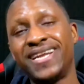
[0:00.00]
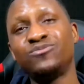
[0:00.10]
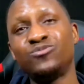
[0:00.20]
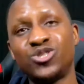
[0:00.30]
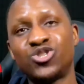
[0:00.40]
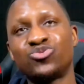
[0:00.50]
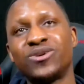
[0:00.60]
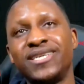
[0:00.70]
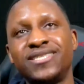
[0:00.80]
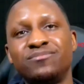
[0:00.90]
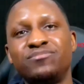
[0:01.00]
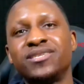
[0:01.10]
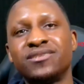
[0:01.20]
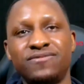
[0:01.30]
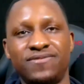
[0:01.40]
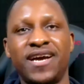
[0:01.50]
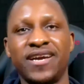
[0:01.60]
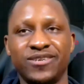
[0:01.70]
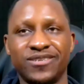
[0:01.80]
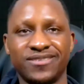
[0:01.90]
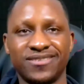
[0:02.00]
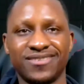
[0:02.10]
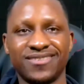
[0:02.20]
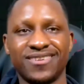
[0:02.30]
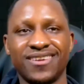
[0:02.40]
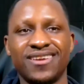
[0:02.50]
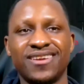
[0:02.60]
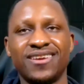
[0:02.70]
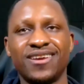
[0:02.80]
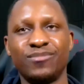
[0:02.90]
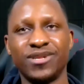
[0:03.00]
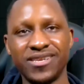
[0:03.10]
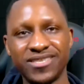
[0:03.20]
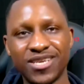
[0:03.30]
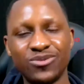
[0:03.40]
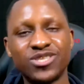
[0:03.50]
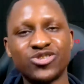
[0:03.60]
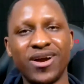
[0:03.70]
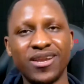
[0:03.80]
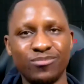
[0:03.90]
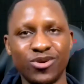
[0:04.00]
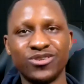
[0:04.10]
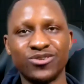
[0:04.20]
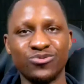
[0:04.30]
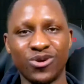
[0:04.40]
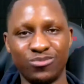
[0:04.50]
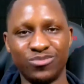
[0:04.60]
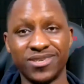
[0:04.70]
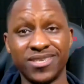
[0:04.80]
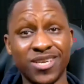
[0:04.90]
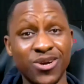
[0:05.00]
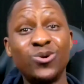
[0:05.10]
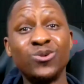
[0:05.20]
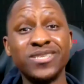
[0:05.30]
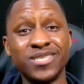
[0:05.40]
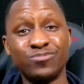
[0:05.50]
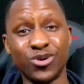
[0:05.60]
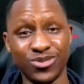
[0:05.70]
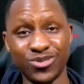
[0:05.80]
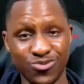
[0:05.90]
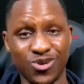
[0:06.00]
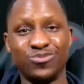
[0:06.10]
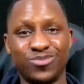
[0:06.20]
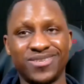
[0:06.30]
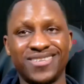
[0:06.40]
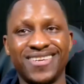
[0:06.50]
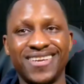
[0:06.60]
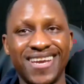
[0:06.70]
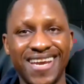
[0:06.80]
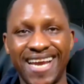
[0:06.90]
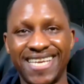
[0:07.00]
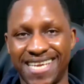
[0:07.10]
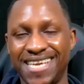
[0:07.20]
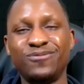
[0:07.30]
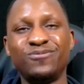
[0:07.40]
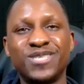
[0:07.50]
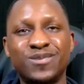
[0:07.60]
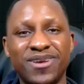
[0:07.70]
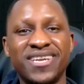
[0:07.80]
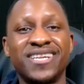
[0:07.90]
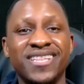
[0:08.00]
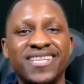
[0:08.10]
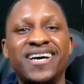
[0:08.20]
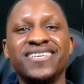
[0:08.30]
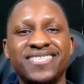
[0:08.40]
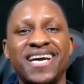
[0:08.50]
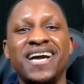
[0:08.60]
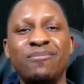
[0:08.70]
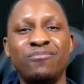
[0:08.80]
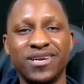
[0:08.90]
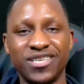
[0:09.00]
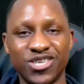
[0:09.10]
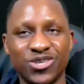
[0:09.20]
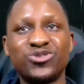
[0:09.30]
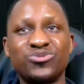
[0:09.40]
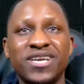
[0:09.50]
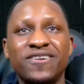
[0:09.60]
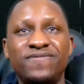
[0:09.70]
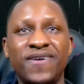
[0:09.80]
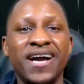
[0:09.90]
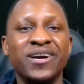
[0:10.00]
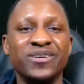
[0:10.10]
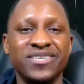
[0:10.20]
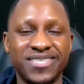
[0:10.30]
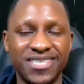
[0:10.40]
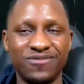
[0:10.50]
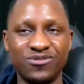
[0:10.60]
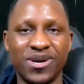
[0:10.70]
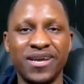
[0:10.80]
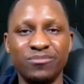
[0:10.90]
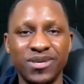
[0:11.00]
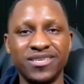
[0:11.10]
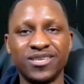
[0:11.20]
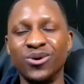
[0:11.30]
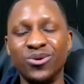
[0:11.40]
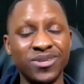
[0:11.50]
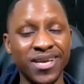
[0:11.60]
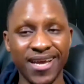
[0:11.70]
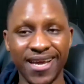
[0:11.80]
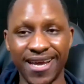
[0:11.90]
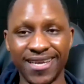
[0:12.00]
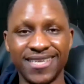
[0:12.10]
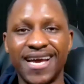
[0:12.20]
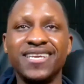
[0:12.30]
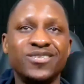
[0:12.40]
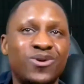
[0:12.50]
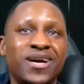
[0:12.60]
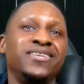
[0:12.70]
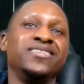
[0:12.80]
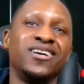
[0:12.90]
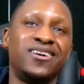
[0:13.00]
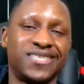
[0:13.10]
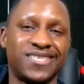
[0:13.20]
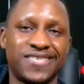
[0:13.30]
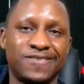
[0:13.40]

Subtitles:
was trying to build a fire. Melissa was trying to burn the rope. The goal is burn the rope. And he was spending a lot of time nurturing a fire instead of trying to meet the goal. And that is why he lost.